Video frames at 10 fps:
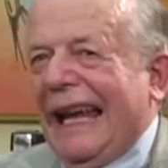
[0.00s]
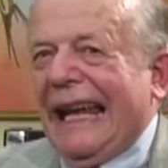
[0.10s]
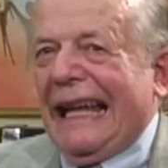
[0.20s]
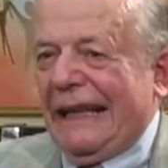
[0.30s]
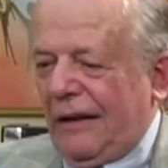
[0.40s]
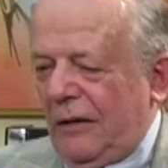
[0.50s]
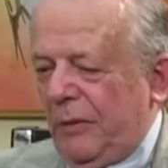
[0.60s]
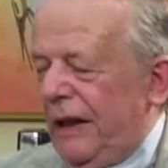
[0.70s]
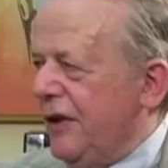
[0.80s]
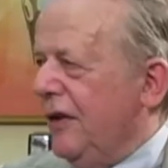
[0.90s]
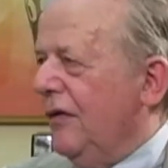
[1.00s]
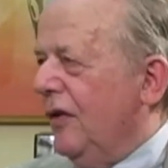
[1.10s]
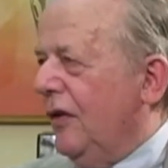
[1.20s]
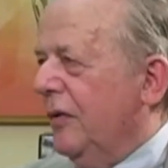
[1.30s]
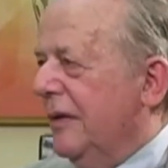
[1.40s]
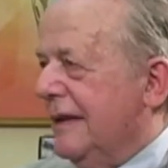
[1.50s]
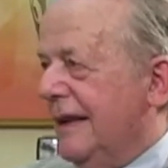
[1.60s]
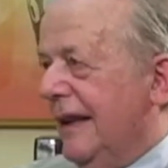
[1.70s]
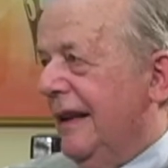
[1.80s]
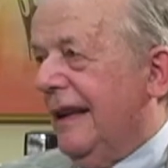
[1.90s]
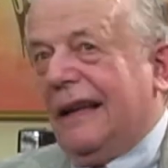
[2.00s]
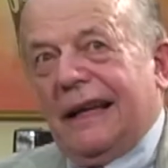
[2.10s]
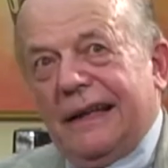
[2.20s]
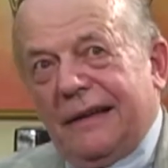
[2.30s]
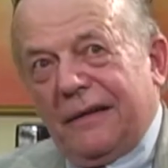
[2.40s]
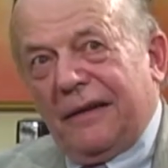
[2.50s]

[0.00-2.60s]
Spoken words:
And the combination of the 2 is etheric light.